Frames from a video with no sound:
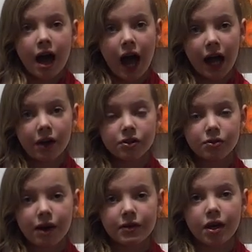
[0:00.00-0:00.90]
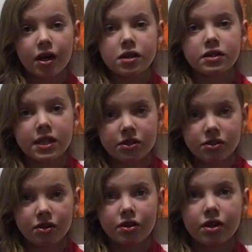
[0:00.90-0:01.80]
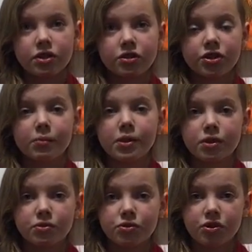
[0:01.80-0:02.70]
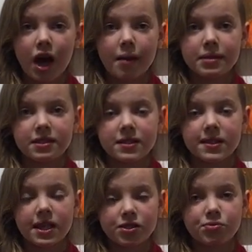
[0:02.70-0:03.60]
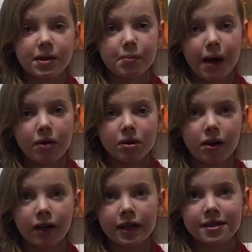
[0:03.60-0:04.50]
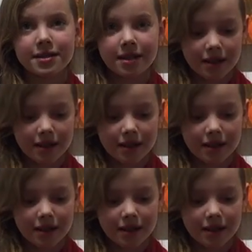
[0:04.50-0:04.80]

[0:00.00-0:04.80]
I also have an art teacher, someone whose job is to teach me about art.